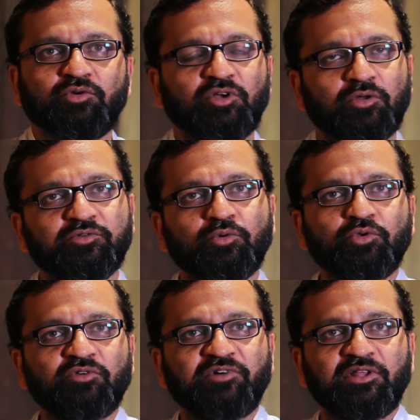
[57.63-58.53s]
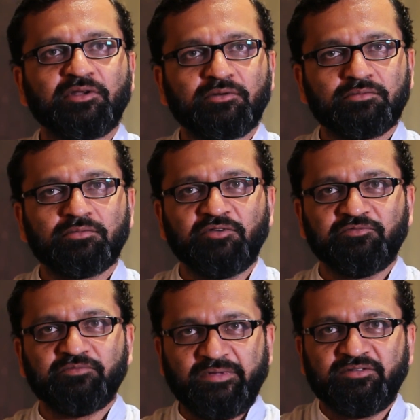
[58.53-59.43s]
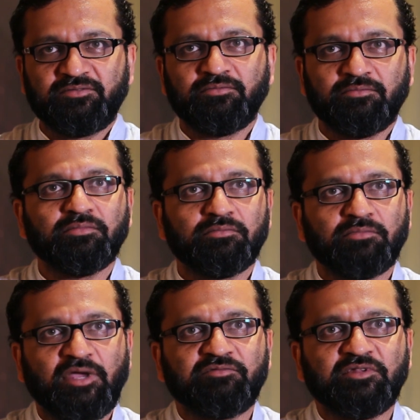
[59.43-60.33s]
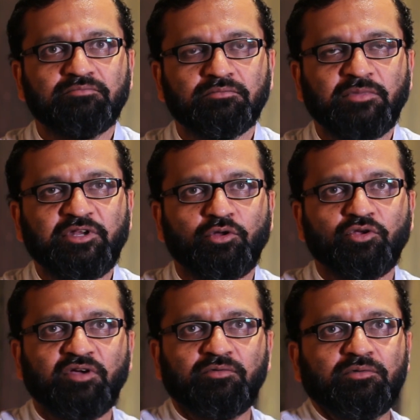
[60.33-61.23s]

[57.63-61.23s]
You can also go to your father if he's have the money, or you